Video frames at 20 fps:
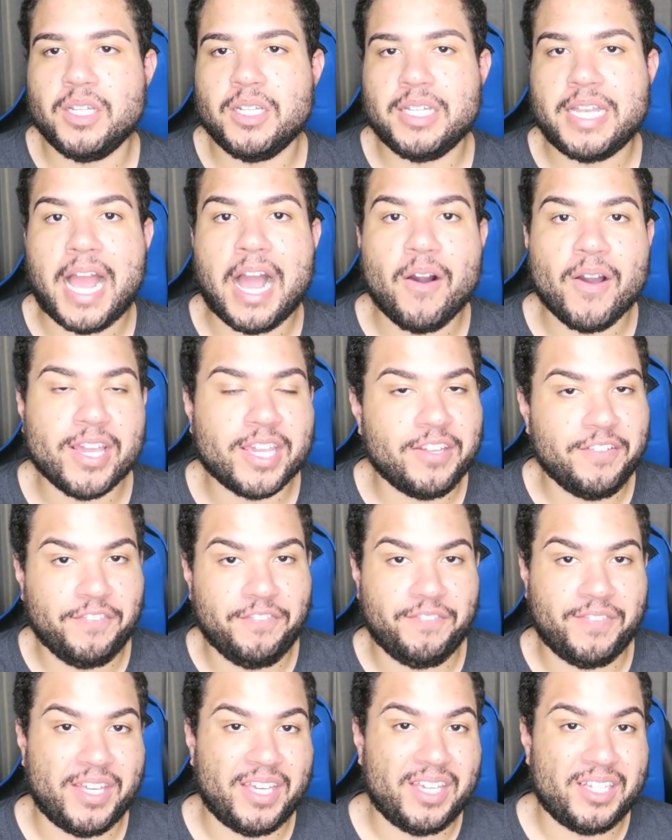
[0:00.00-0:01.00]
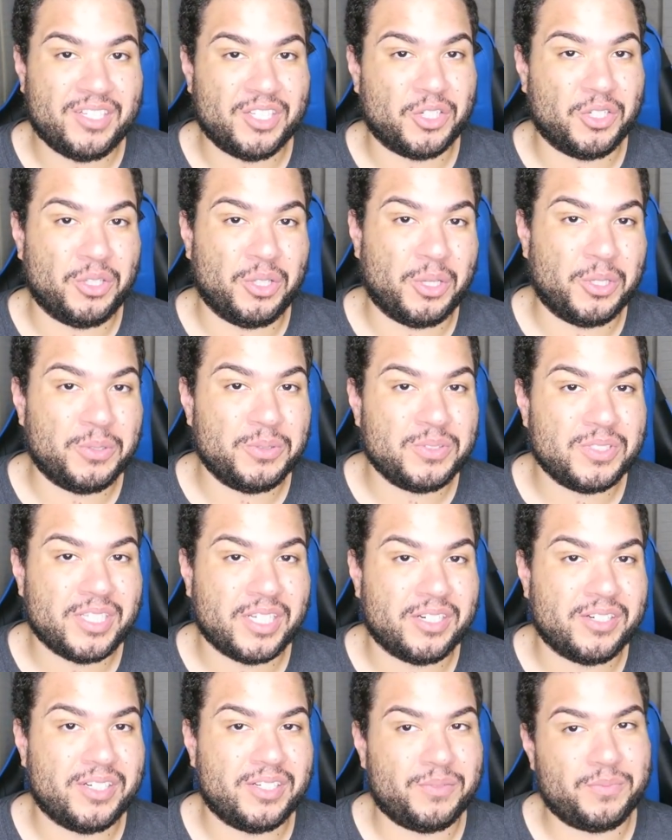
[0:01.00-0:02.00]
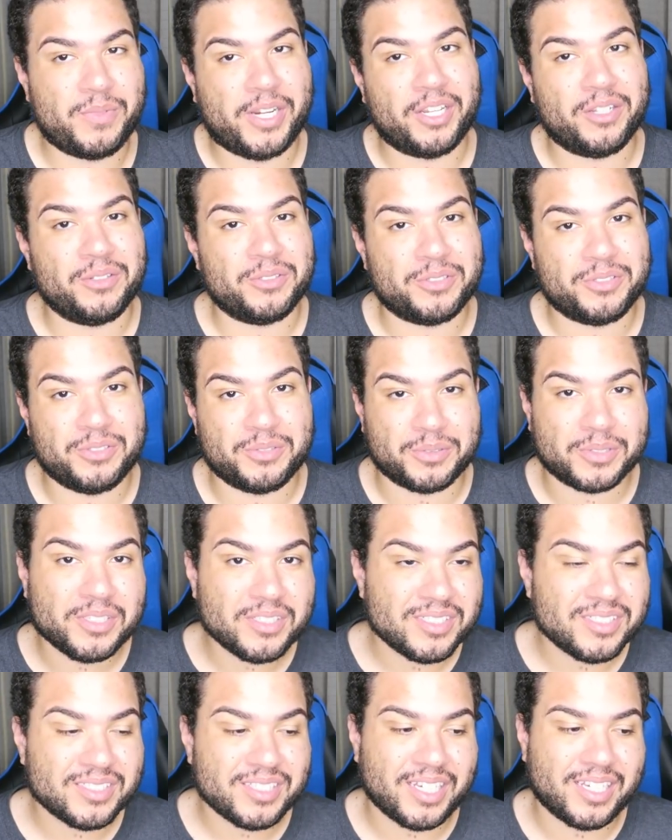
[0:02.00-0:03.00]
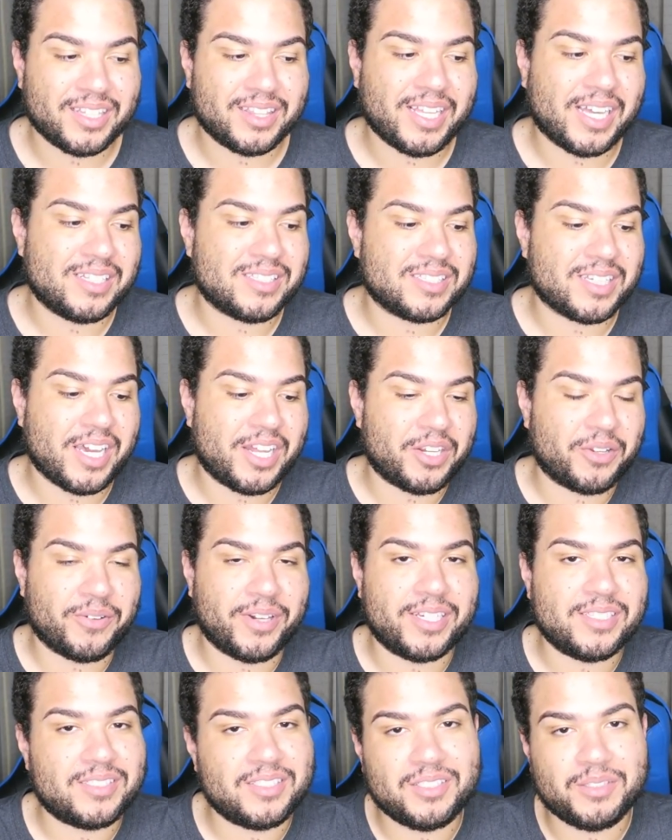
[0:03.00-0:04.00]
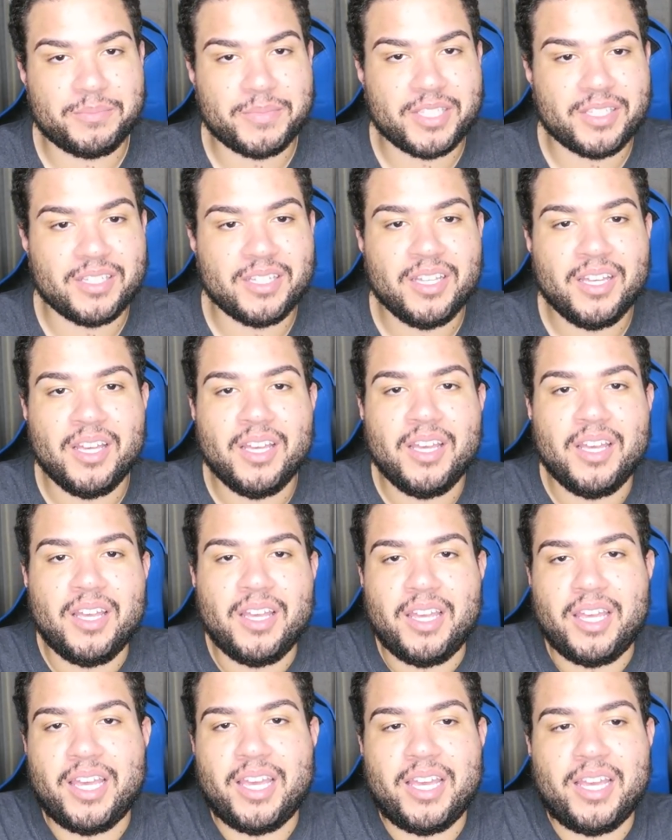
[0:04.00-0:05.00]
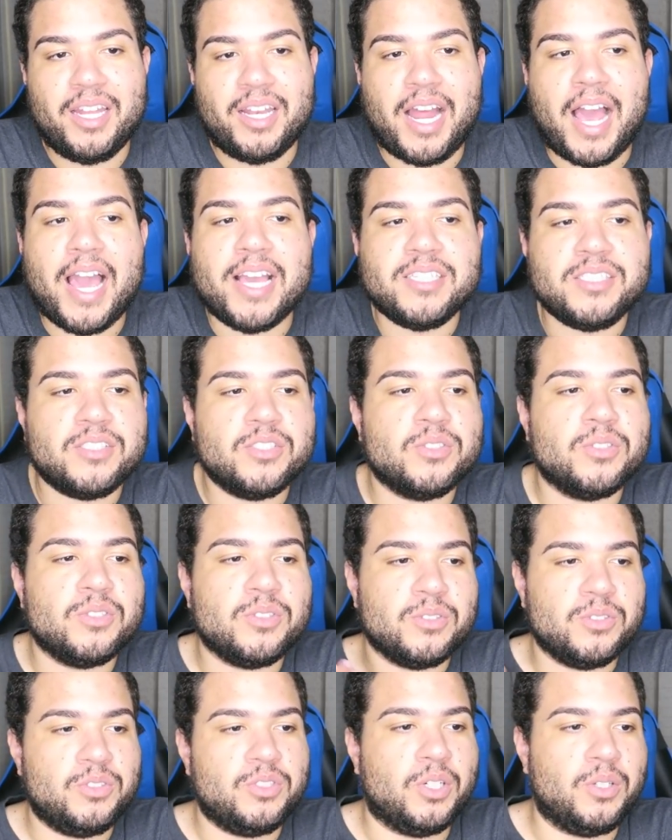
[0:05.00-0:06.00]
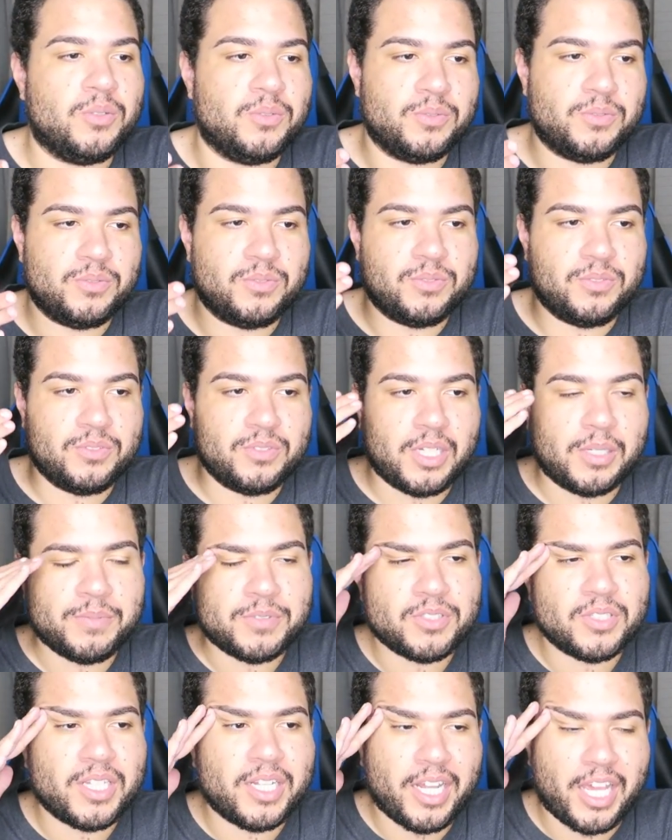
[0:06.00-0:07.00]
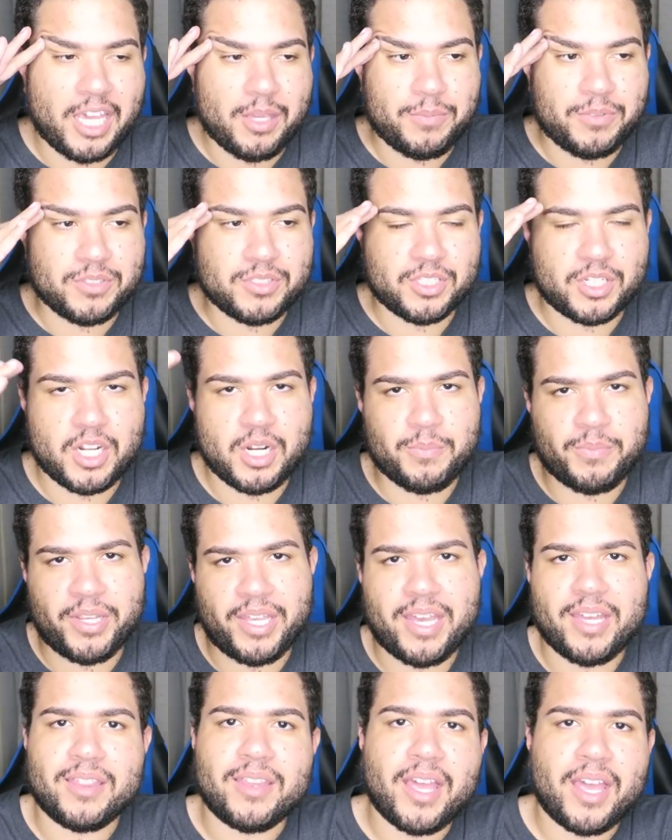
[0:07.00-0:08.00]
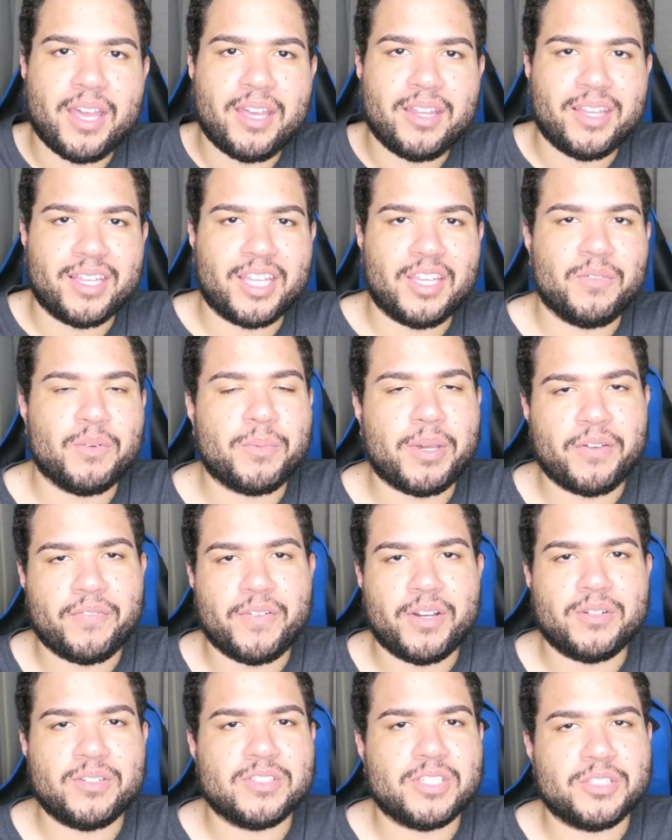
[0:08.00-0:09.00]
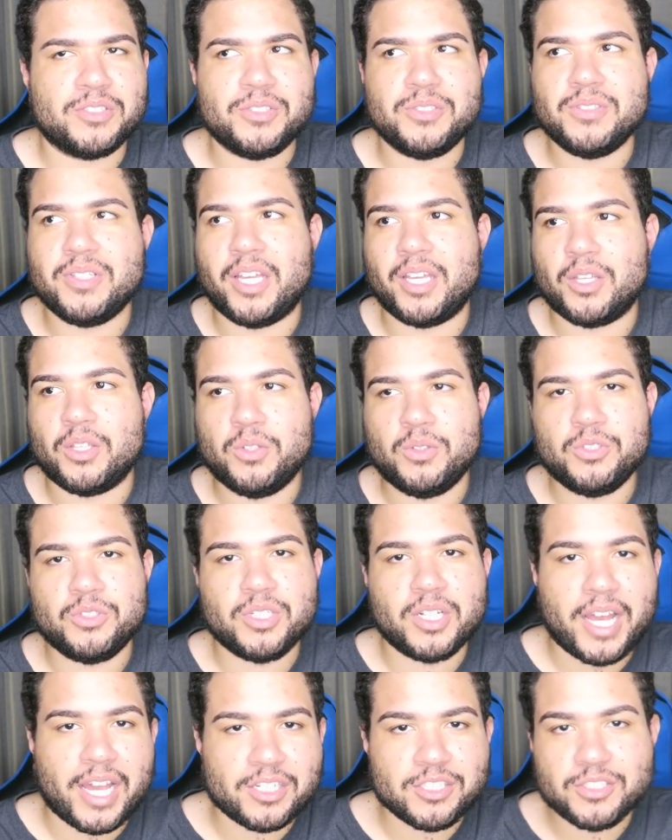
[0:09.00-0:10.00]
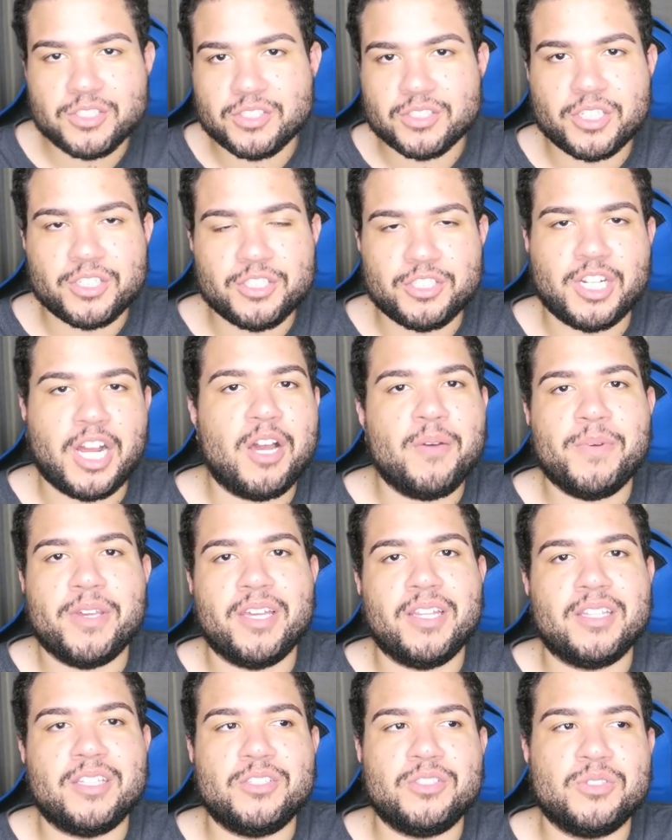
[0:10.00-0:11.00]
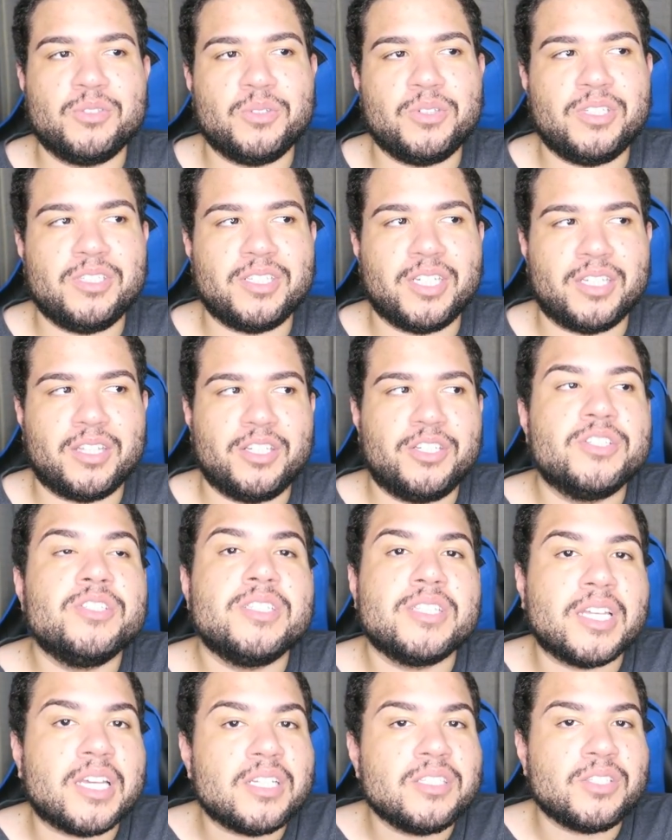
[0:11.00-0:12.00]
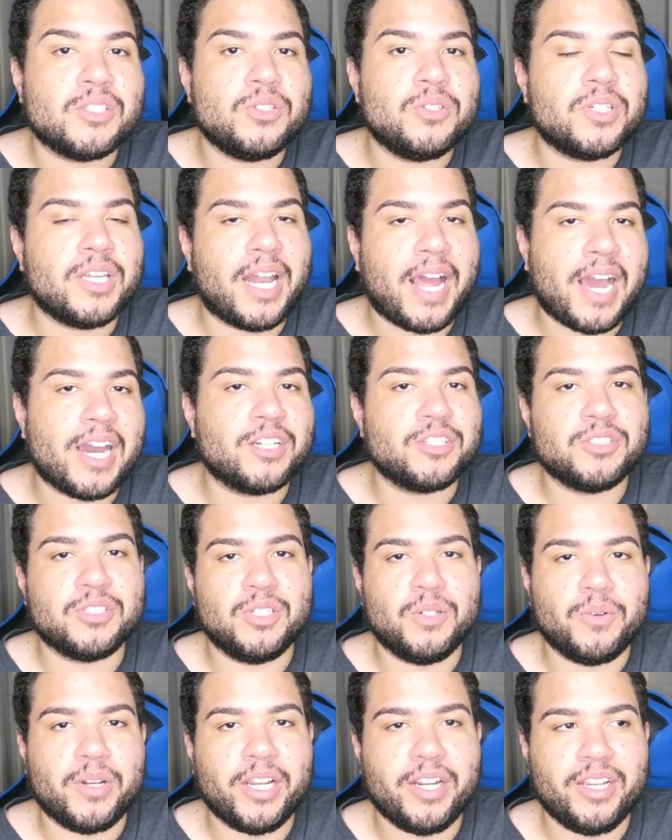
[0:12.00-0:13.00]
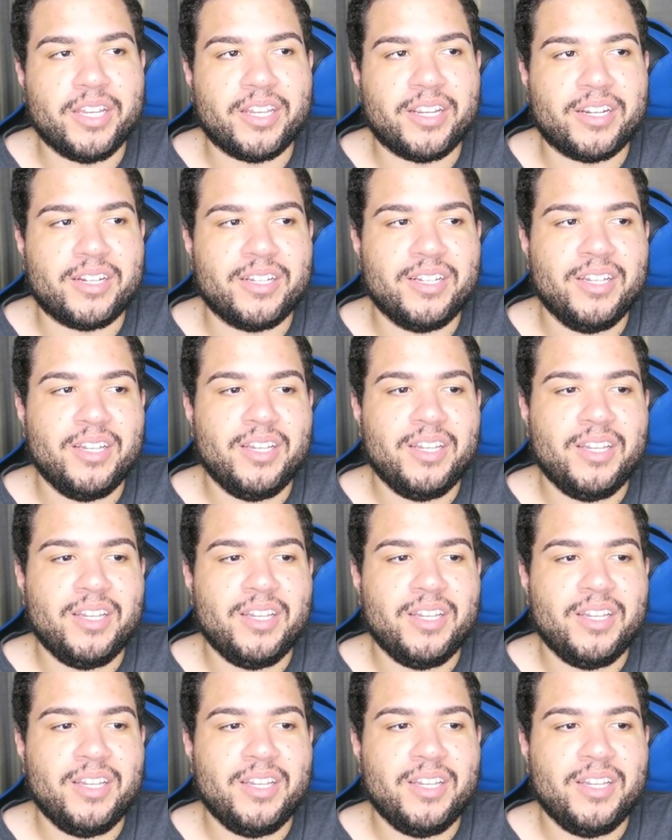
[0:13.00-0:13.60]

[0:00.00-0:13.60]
now I can fit into clothes that are in regular stores. Like that's kind of crazy to me. And I still don't, I'm still not able to comprehend that. Like even my friend was like, dude, like you should actually start shopping at these stores. Like there's things that you could actually wear here,